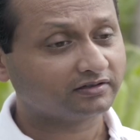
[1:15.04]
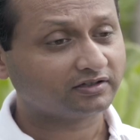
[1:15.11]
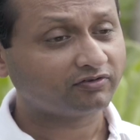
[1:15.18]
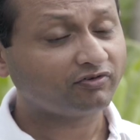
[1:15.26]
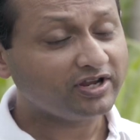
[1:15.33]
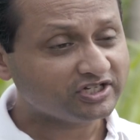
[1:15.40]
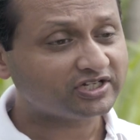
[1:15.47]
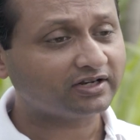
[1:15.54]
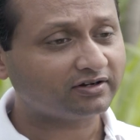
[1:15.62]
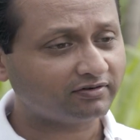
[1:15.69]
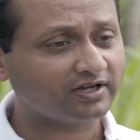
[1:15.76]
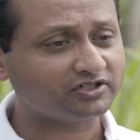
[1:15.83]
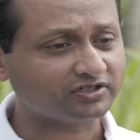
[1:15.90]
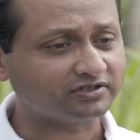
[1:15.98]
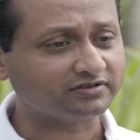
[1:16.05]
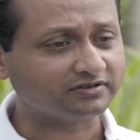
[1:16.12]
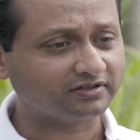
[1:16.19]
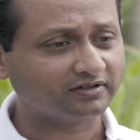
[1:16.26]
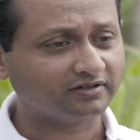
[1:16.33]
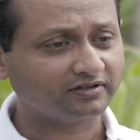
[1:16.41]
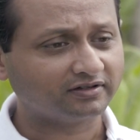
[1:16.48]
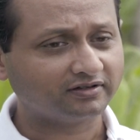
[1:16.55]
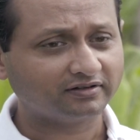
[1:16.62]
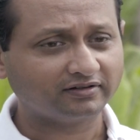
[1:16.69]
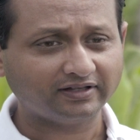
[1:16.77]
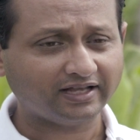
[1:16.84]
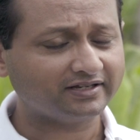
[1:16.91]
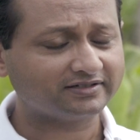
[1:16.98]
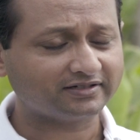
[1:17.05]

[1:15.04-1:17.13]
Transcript: 3 generations. That is